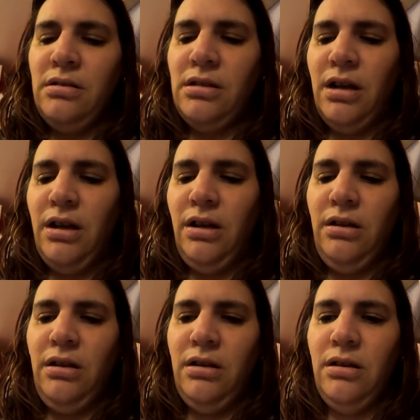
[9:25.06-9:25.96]

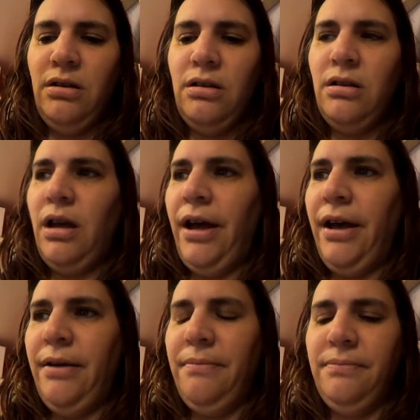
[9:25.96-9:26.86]
So
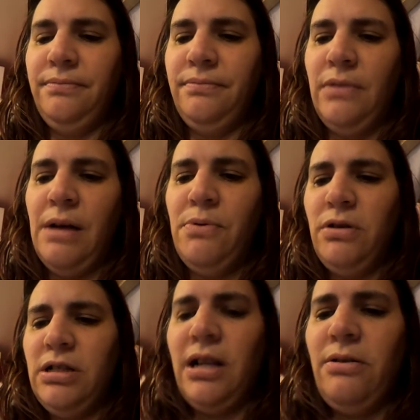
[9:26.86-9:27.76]
um, I bought
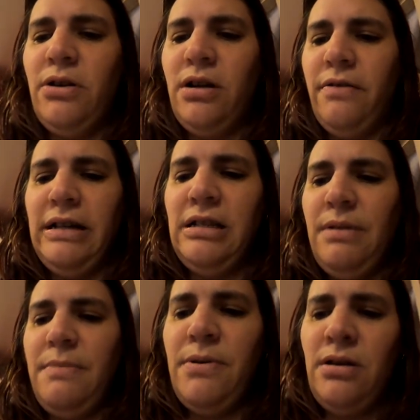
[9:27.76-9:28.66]
a slow cooker
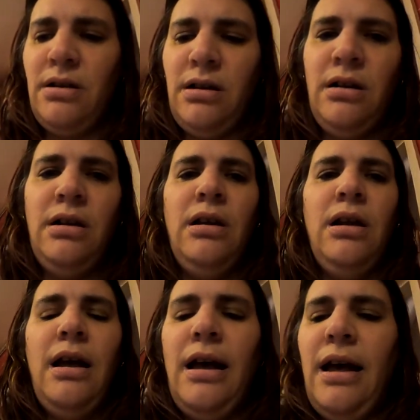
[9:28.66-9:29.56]
recipe book,
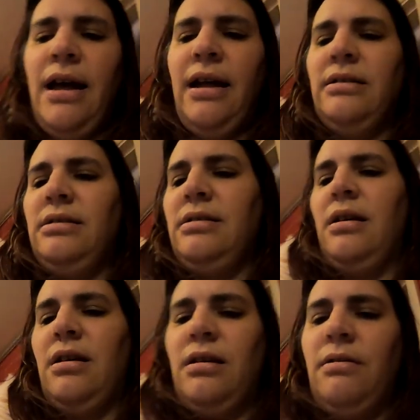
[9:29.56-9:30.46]
and
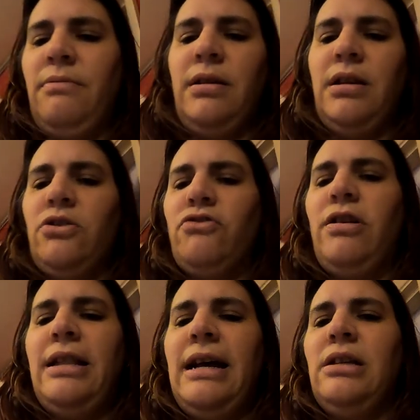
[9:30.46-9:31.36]
I'm going to
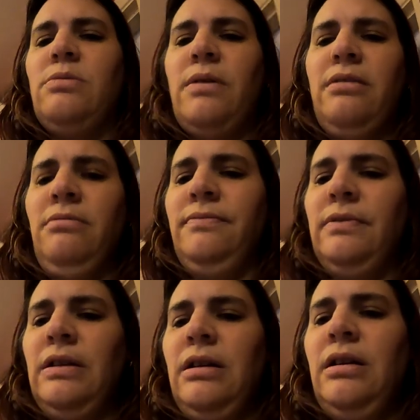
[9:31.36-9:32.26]
try that as well.
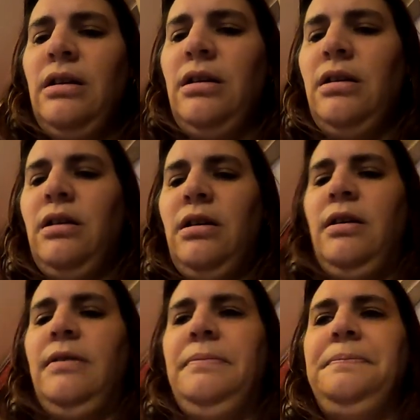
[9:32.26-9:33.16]

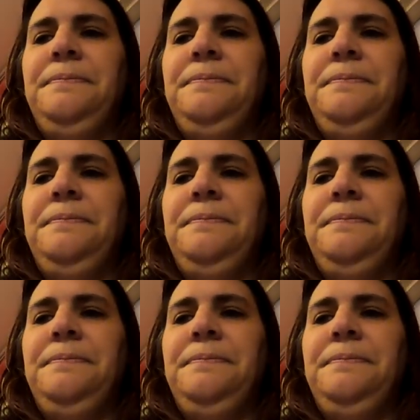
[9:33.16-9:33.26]
Um,